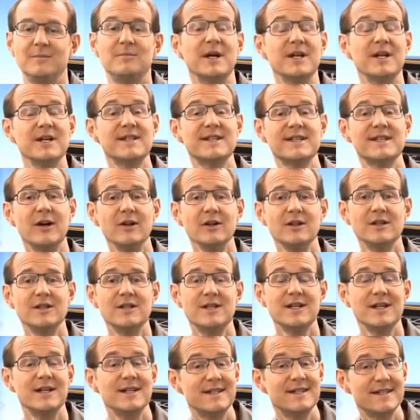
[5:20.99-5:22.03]
But a
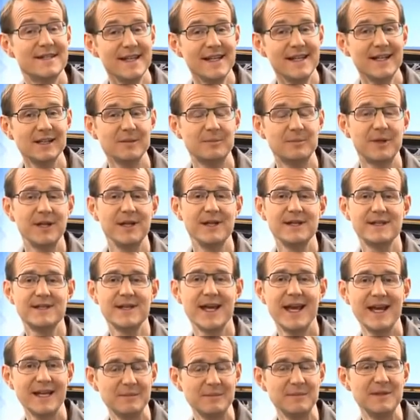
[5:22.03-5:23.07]
solid, single-piece
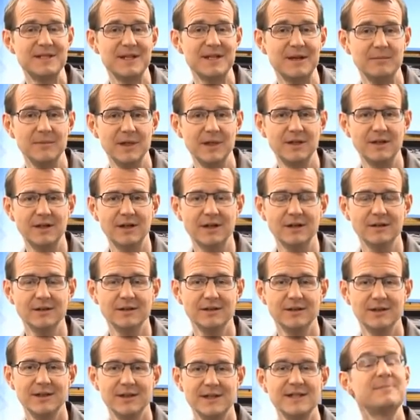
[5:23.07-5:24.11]
8-meter mirror
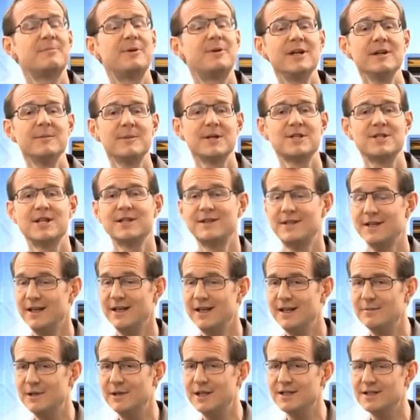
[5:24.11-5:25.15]
is pretty much at the
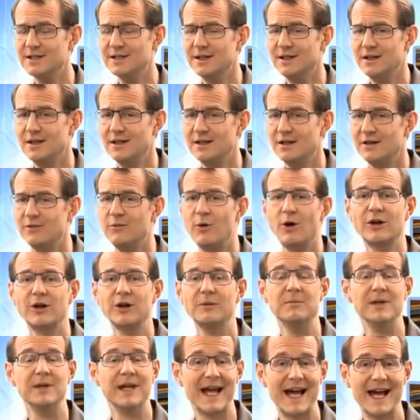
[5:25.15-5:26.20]
limit of what
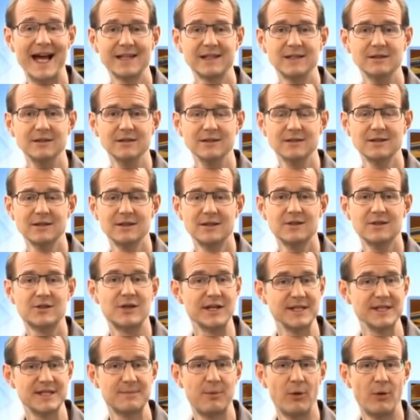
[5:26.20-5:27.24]
can be handled,
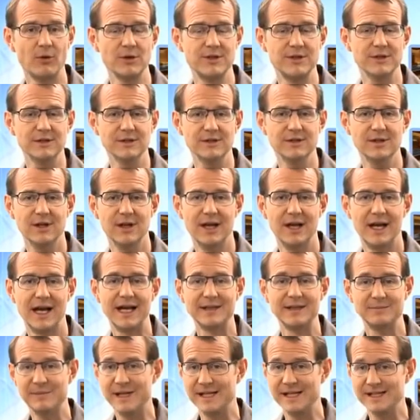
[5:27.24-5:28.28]
transported,
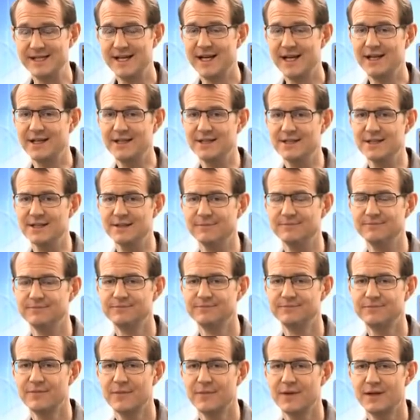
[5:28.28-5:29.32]
and maintained.
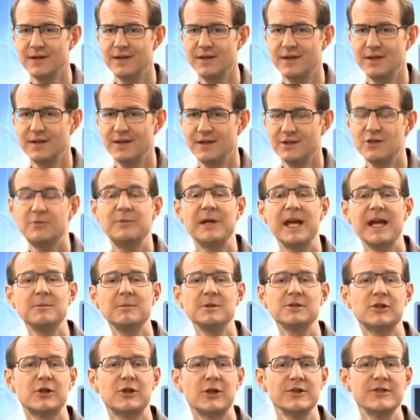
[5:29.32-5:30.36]
To be
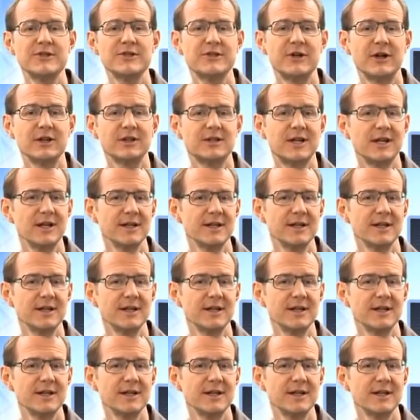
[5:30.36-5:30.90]
able to construct